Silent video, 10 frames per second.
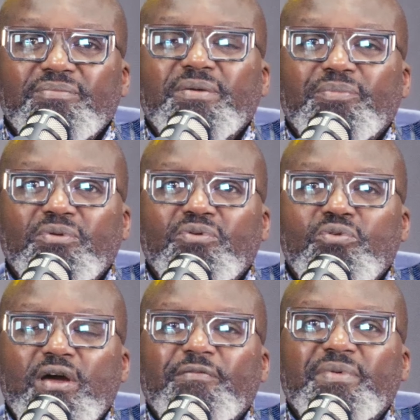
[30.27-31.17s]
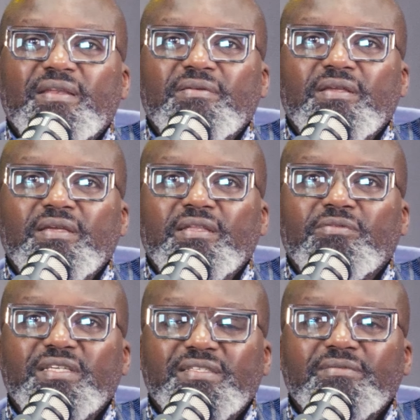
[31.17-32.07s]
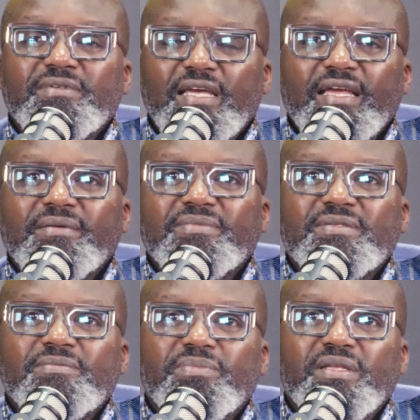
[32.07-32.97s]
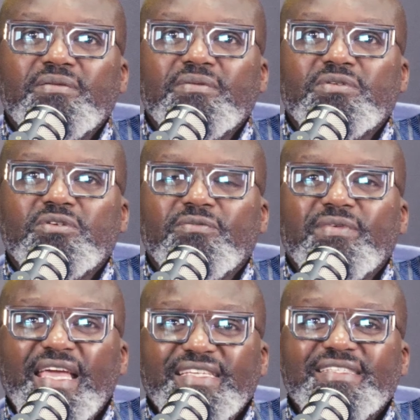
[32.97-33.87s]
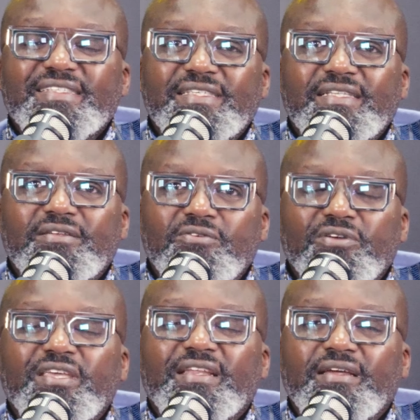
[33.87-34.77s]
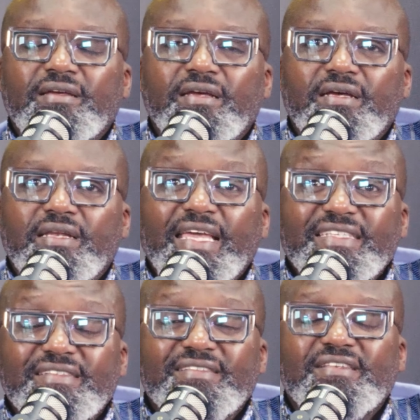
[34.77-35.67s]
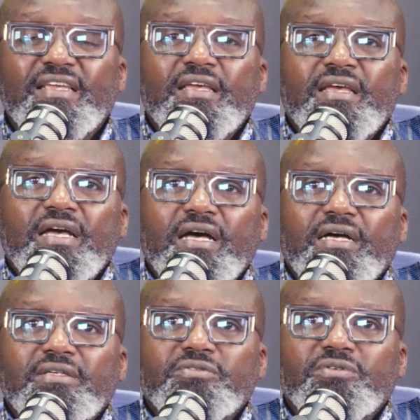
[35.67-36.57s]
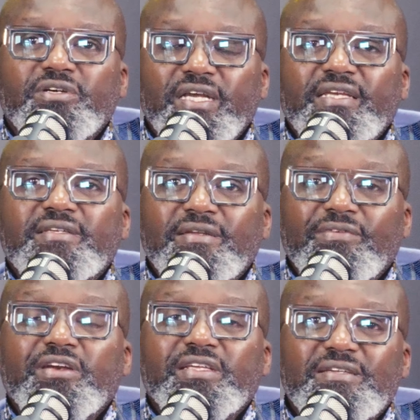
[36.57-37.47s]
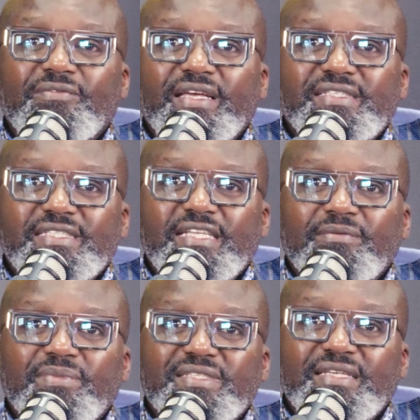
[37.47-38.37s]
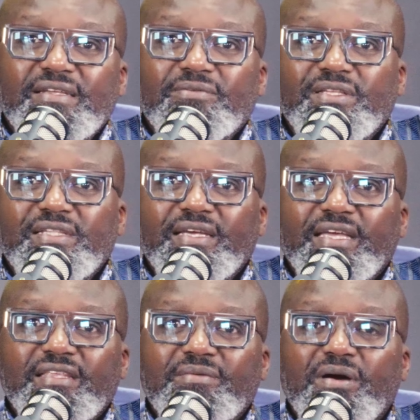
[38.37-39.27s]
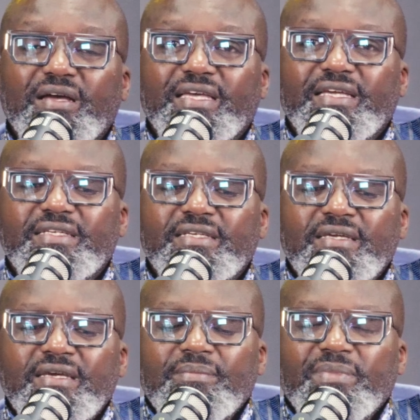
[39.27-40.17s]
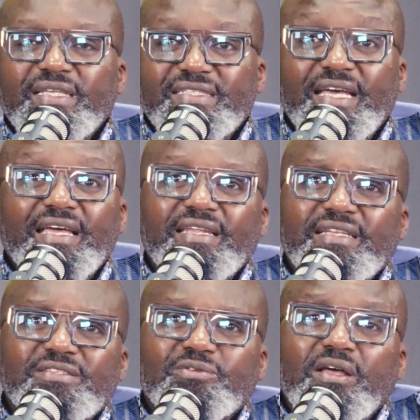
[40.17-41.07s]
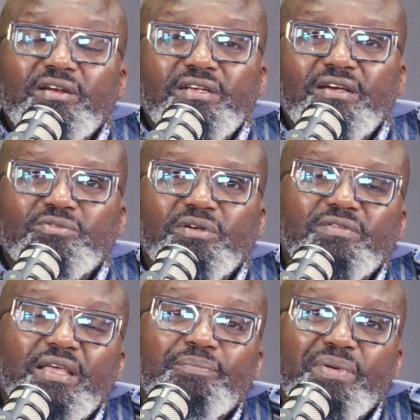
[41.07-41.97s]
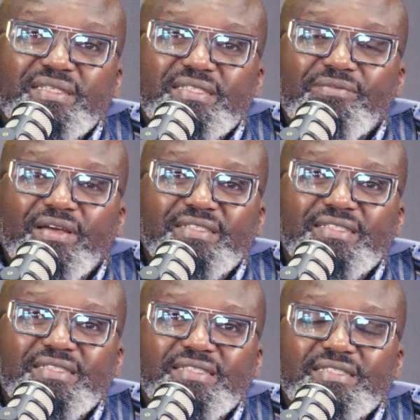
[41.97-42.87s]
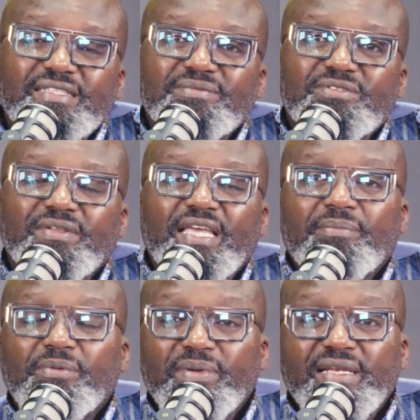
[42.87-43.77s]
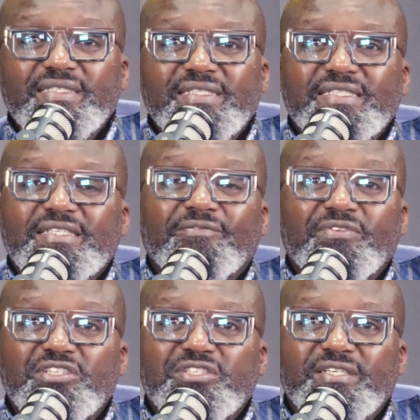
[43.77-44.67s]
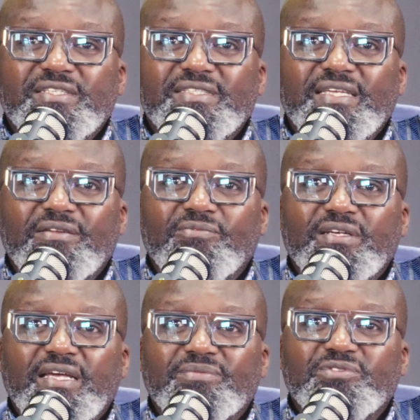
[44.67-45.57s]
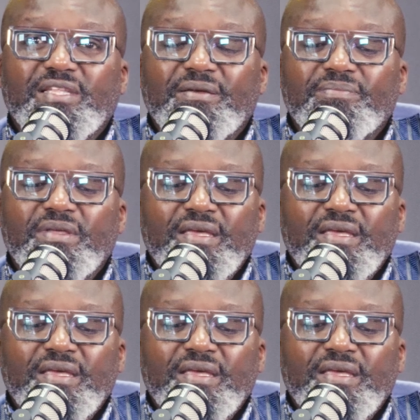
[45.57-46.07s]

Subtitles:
people who have been, in the recent times, been sort of licensing the Nokia license to create the various devices that they've been selling within the Kenyan market. But the Skyline is without a doubt one of their best devices in terms of the capabilities, the features, and what comes with them.